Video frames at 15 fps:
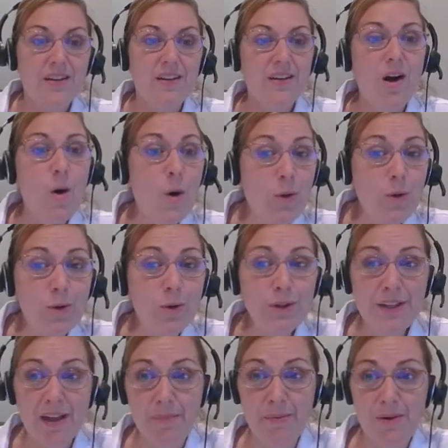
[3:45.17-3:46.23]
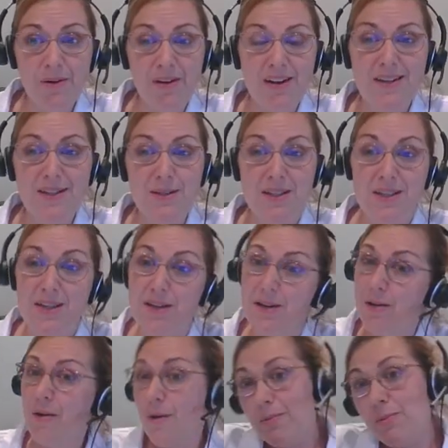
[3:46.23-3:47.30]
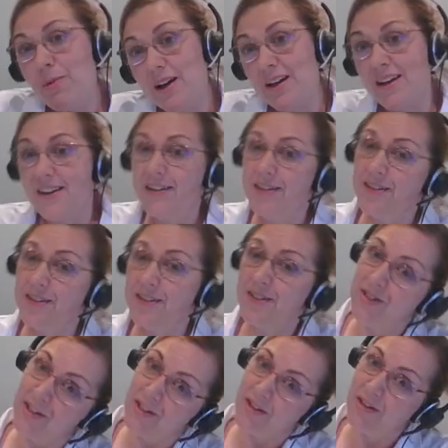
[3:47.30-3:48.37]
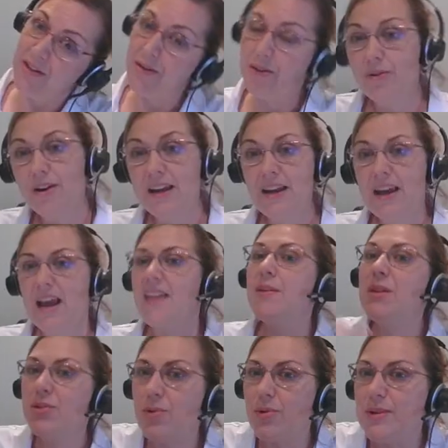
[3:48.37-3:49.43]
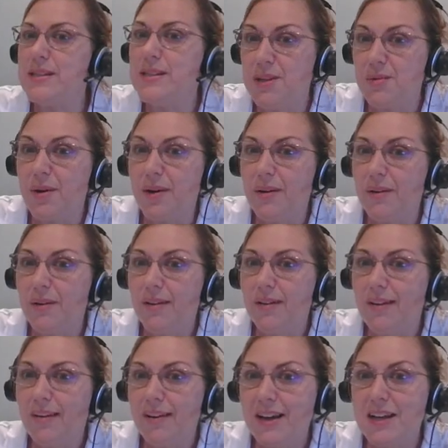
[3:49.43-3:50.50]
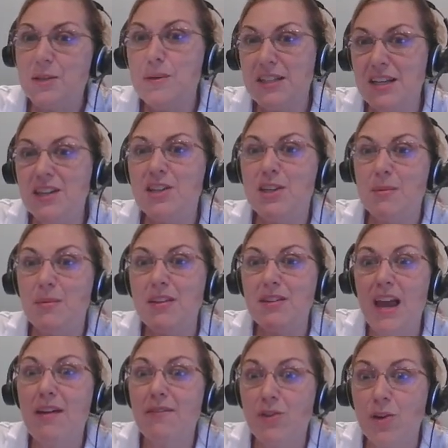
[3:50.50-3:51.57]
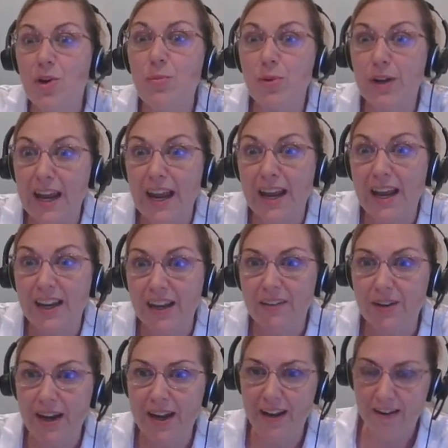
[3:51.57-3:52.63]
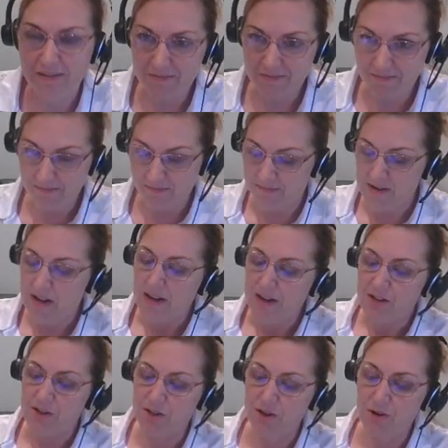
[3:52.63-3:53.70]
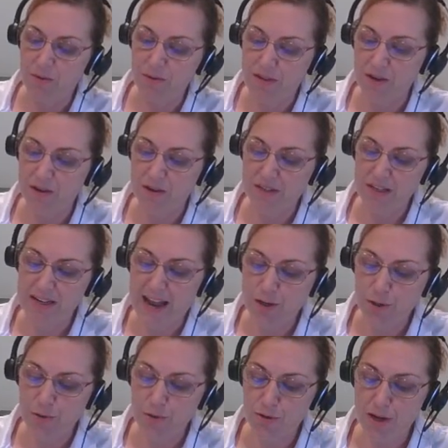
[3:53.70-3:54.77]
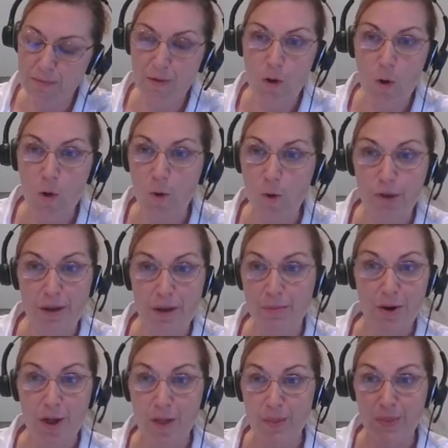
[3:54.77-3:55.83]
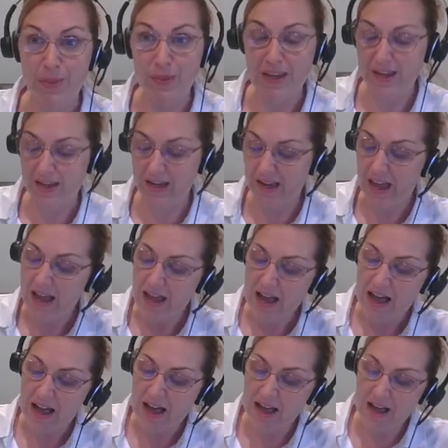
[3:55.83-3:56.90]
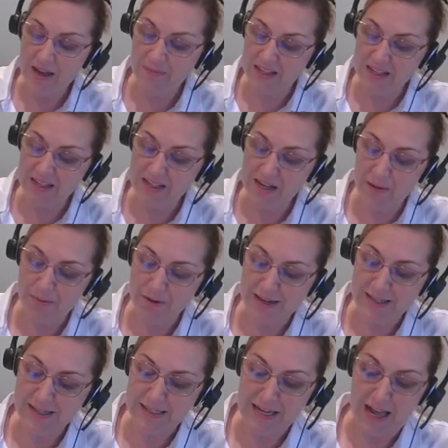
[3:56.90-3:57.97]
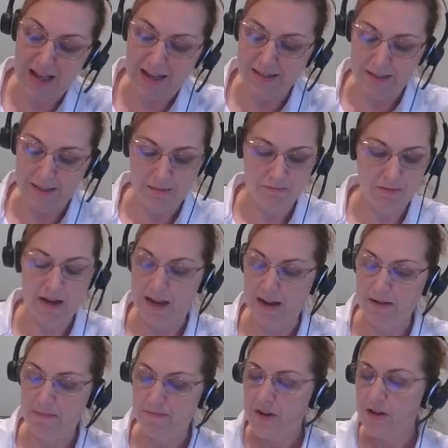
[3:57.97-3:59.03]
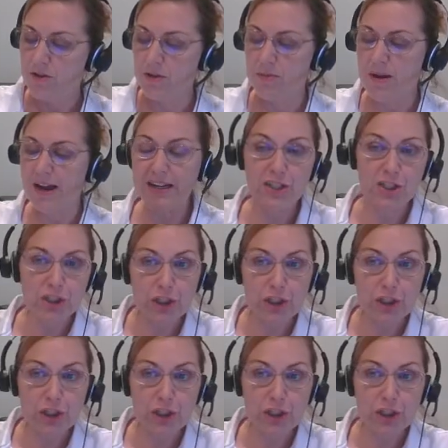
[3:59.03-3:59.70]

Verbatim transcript: A whole number is the one, two, three, and then we throw in zero because we teach them that they have no more candy, right? So those natural number, whole number, the uh, this number is not. Okay, so I'm not going to